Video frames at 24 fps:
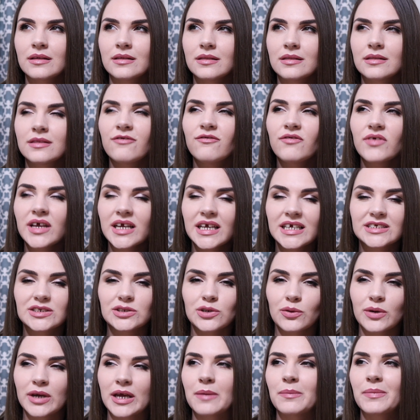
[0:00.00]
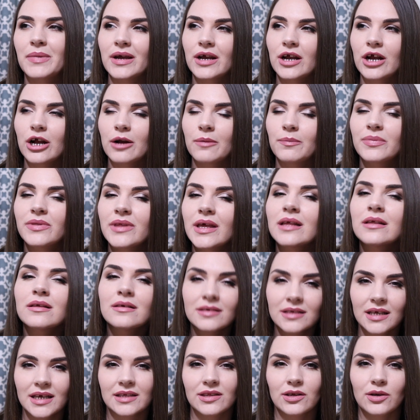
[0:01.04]
the flakies don't get bigger. They
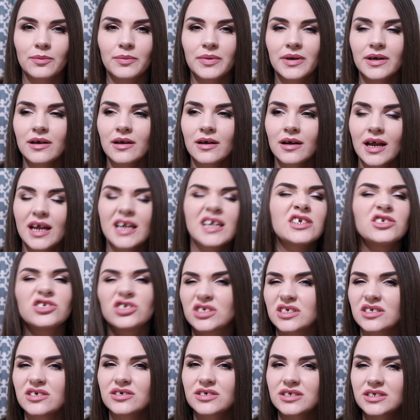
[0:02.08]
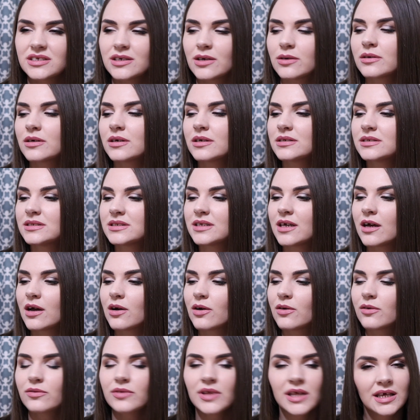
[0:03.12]
look like they're bigger, and it just looks so good.
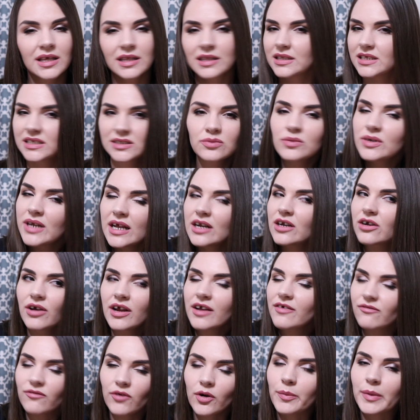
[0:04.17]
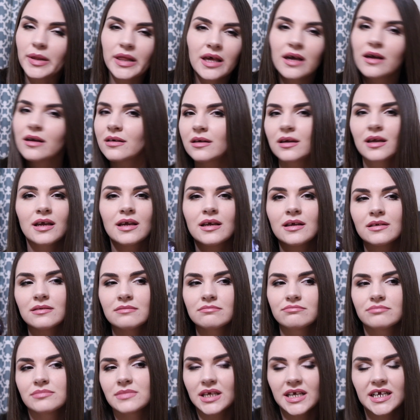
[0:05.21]
So this one had a great formula,
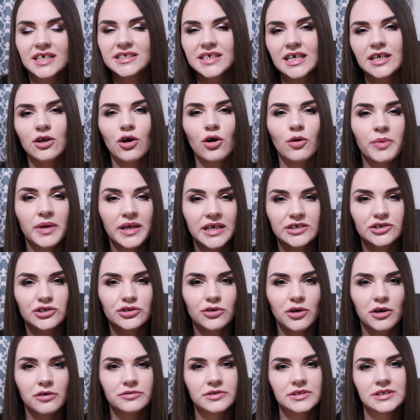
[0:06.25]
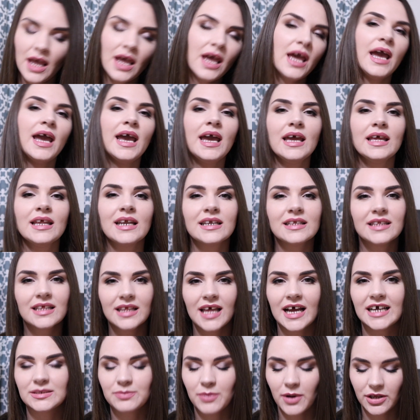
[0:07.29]
and like I said, opaque in two coats. And the
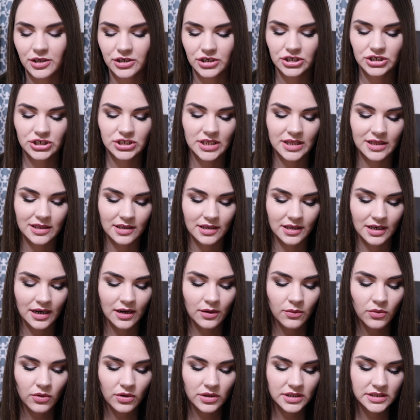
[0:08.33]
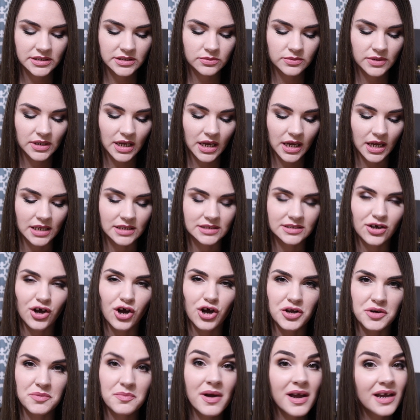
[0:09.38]
last polish that I wore this week is
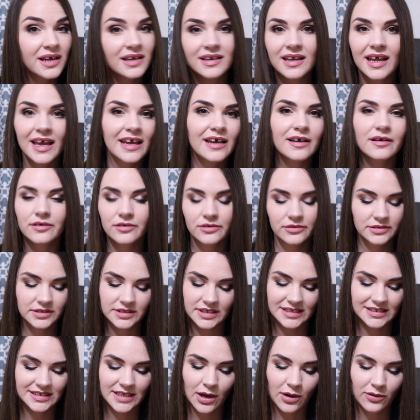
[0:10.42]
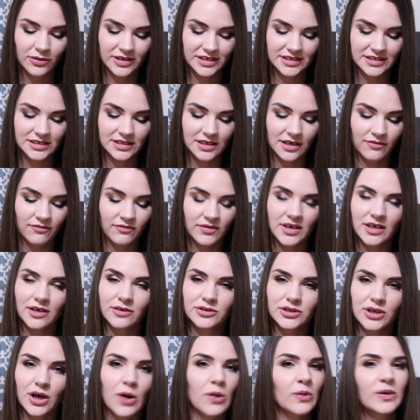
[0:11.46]
on my nails. That's how these
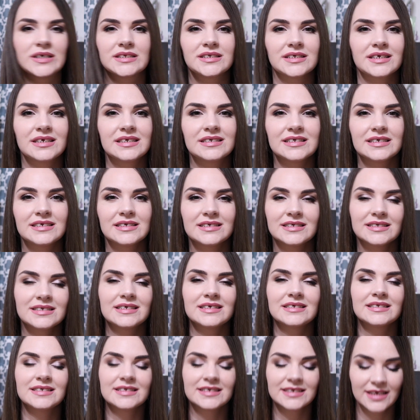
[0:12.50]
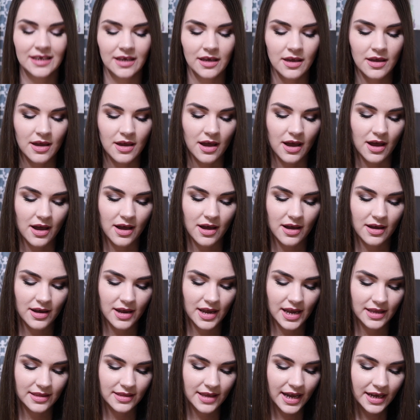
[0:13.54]
videos always end, isn't it?
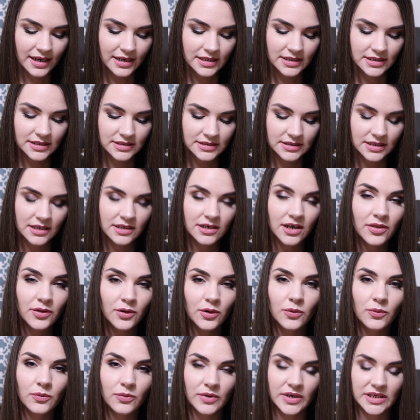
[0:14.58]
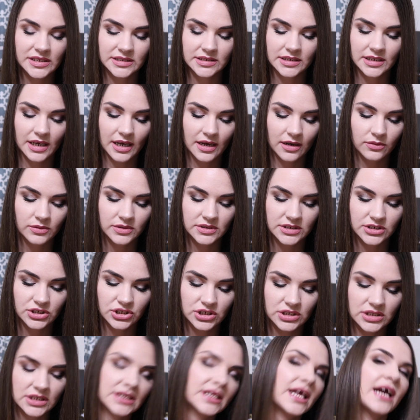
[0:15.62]
And that is another recent
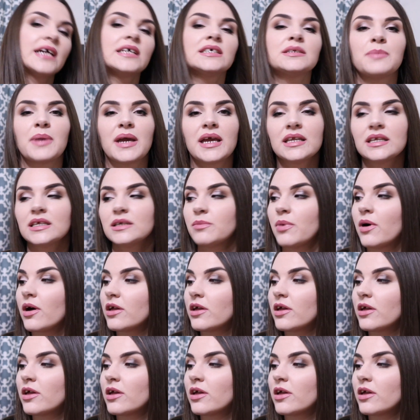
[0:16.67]
acquisition, and that is Painted